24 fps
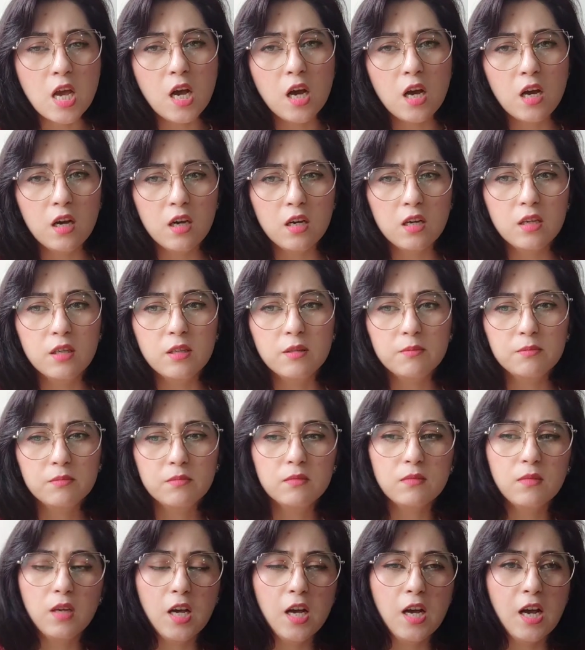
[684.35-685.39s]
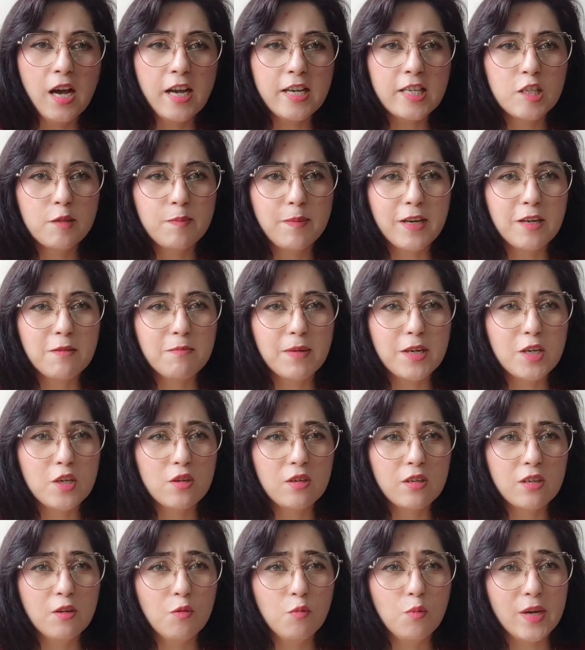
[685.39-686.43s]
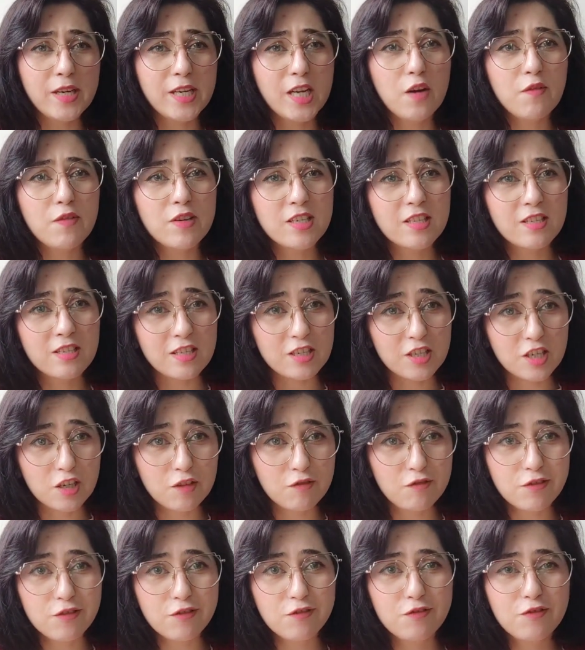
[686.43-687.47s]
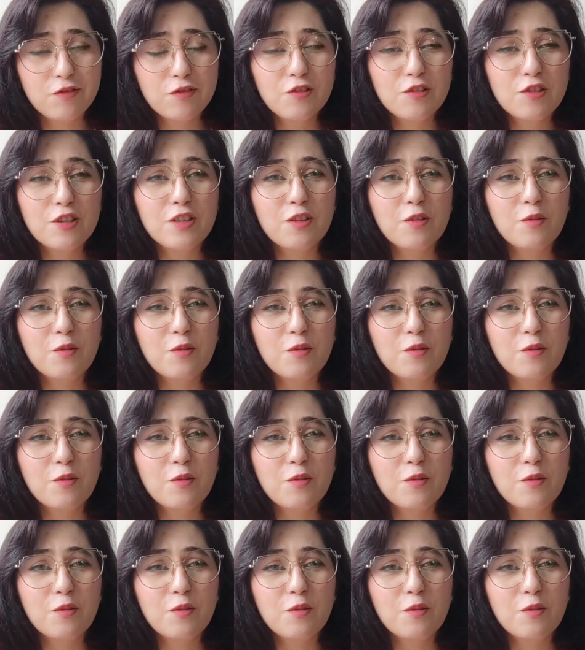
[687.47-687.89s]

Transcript: I spent my 1 hour searching for food,